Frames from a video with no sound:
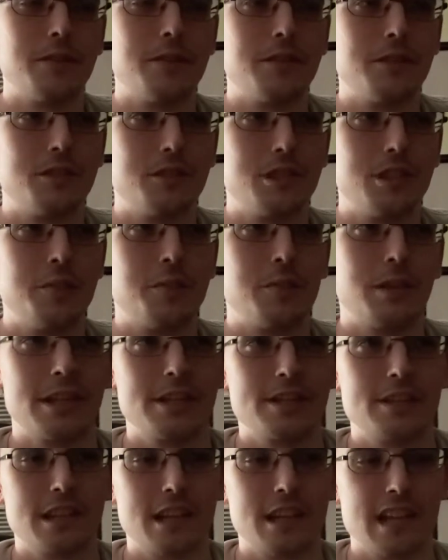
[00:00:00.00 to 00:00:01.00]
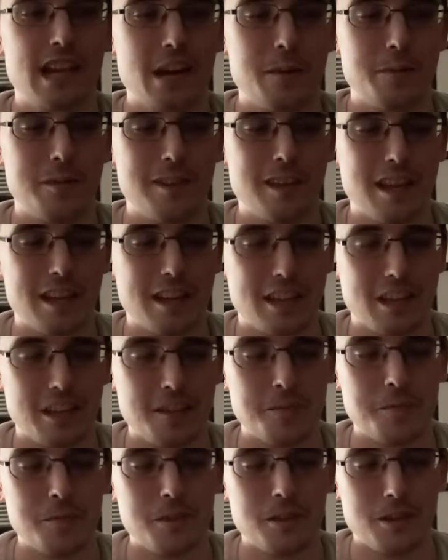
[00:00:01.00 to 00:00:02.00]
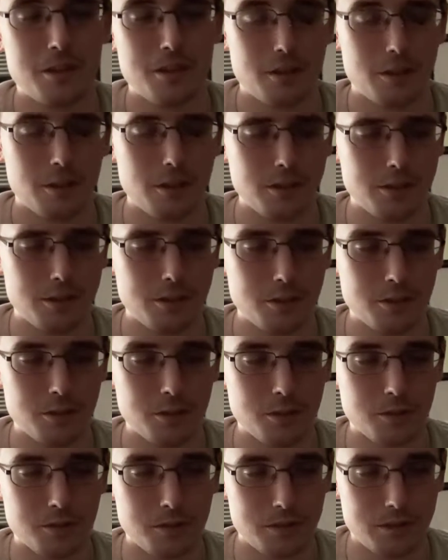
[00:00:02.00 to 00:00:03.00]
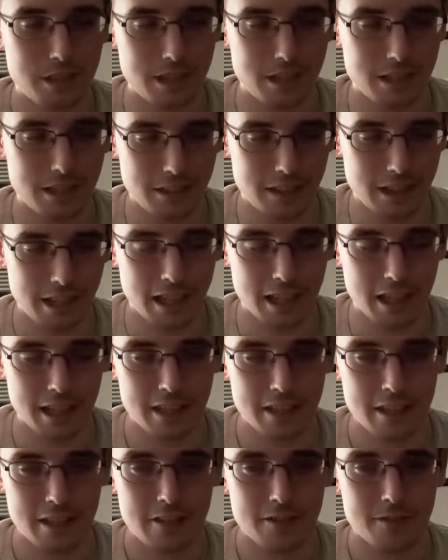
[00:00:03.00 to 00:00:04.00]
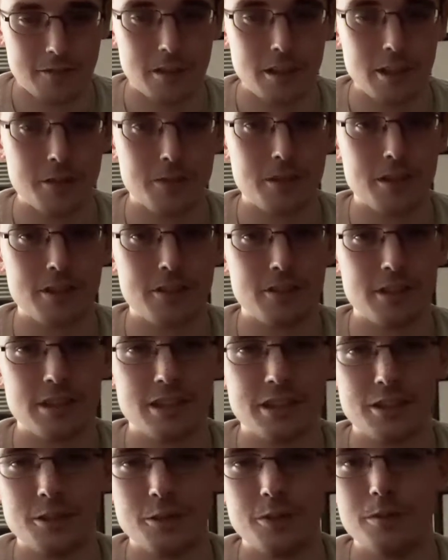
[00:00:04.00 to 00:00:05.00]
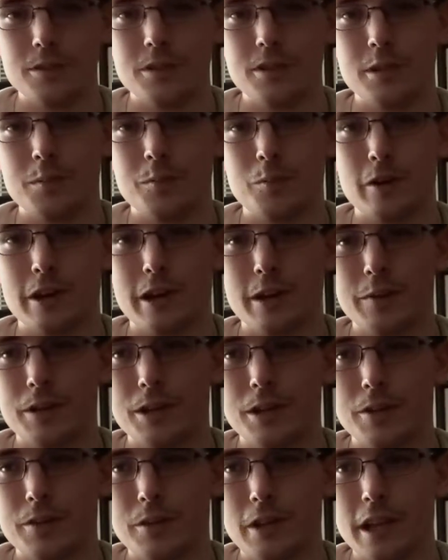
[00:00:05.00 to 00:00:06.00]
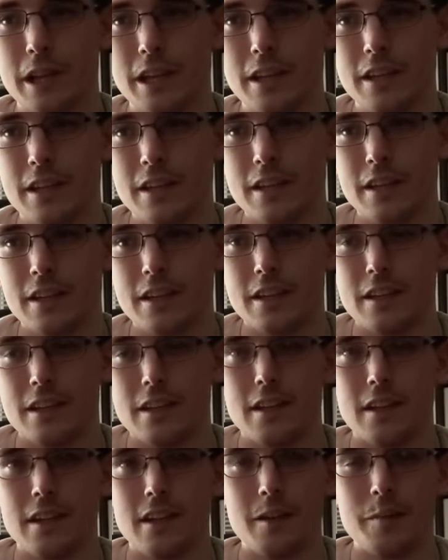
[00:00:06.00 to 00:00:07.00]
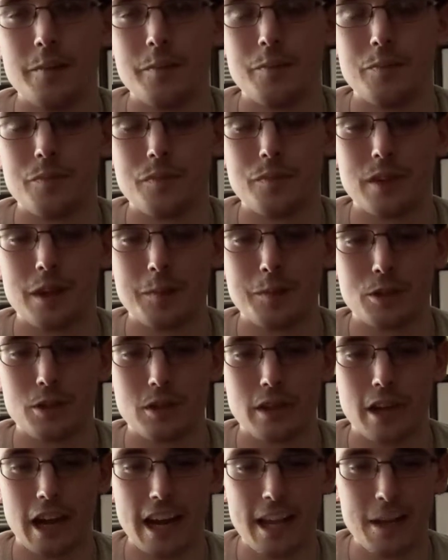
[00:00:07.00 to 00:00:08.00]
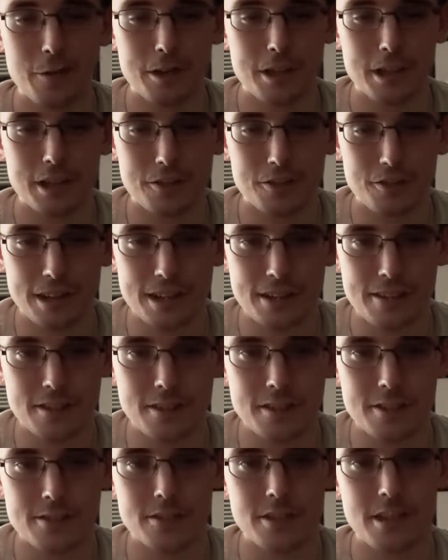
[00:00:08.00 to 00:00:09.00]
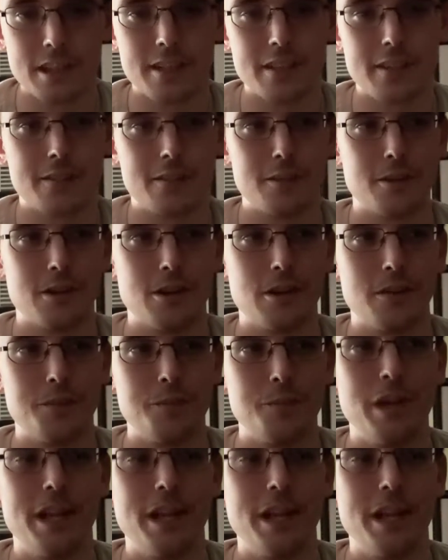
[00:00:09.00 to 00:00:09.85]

of cheap things that can happen in that game also that like really frustrate you to the point where you're like I'm sure anyone could relate to this. Like there are